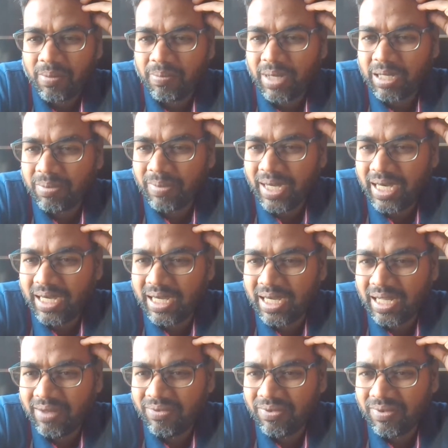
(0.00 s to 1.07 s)
But my
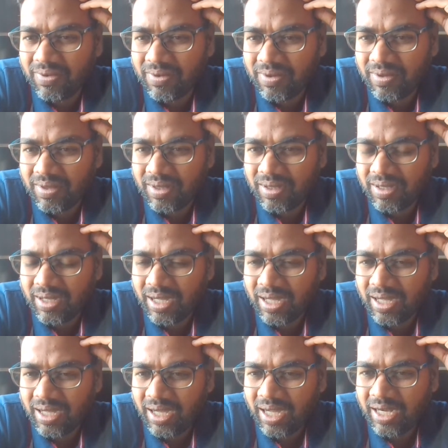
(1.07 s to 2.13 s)
dev
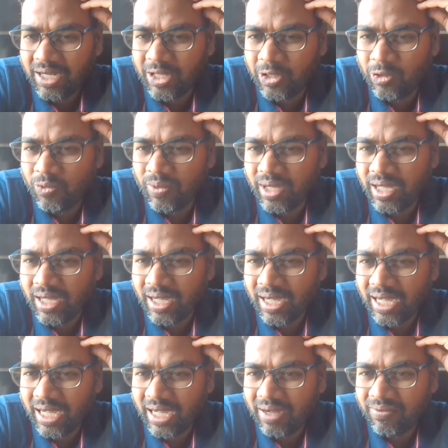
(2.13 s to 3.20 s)
and QA
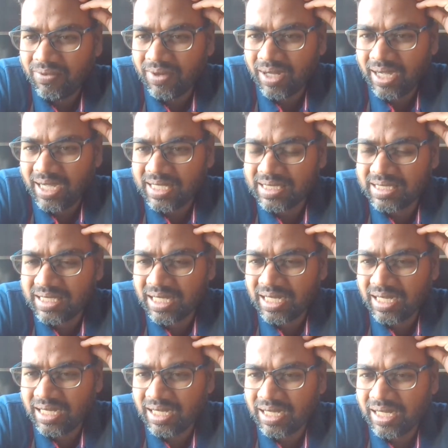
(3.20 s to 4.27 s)
have has
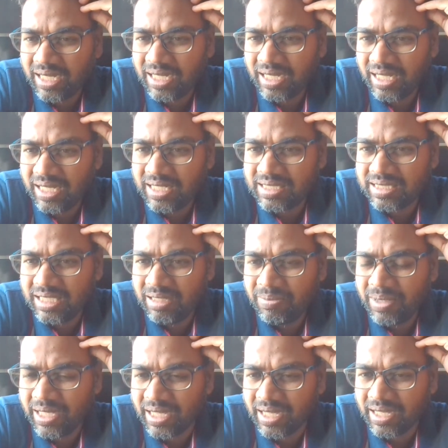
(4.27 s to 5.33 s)
done it in
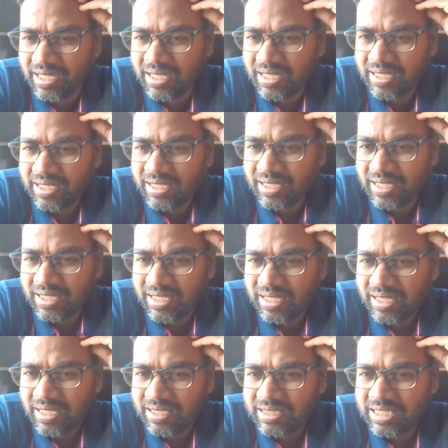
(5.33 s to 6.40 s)
CBA.
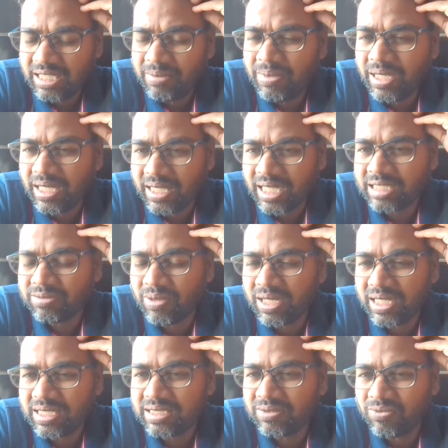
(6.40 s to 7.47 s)
CBA, that's what
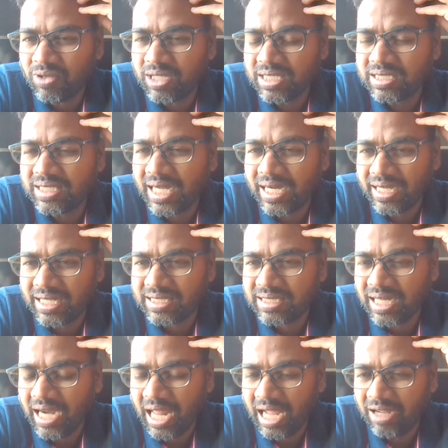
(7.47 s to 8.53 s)
it's, what is that? It's a
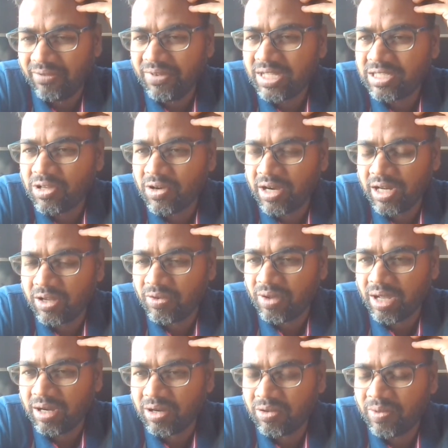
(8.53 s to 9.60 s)
language or
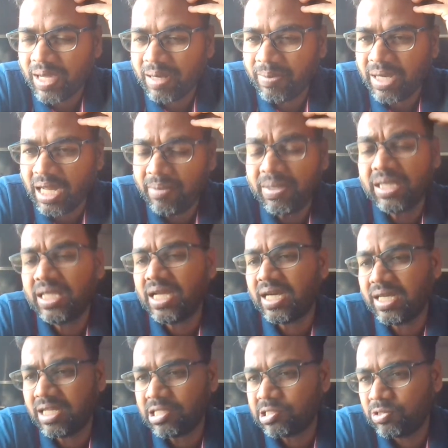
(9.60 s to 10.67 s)
requirement? I mean, they
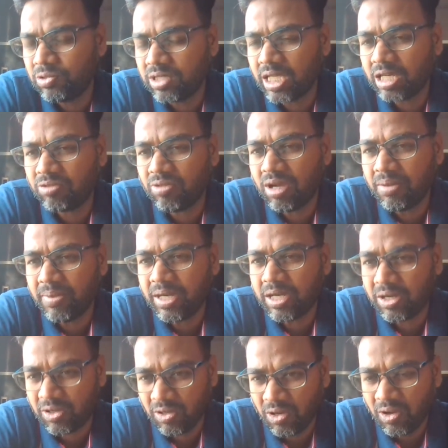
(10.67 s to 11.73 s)
understood the requirement
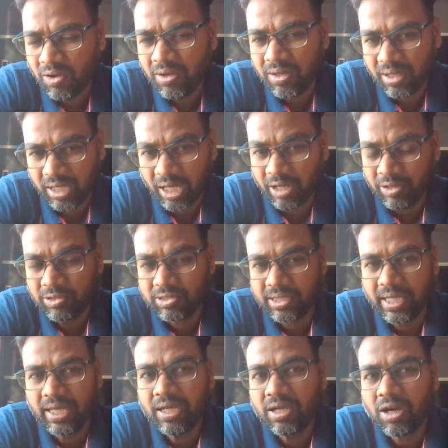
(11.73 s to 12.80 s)
wrong, are you
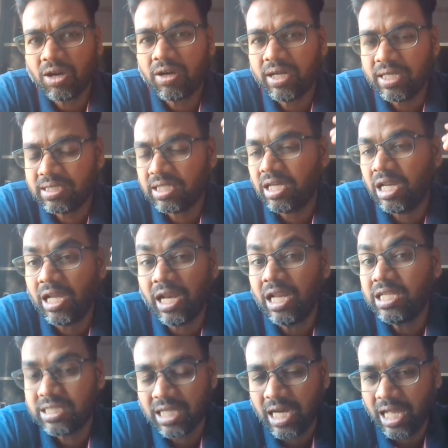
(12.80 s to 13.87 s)
saying, or it's
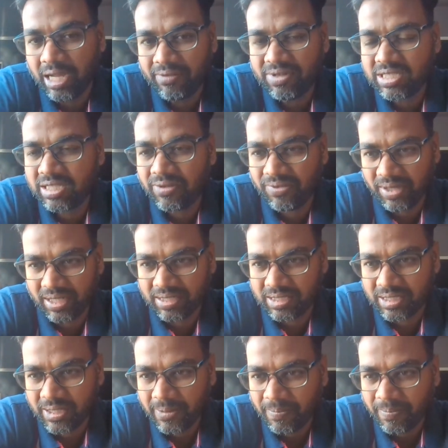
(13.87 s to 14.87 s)
a language difference?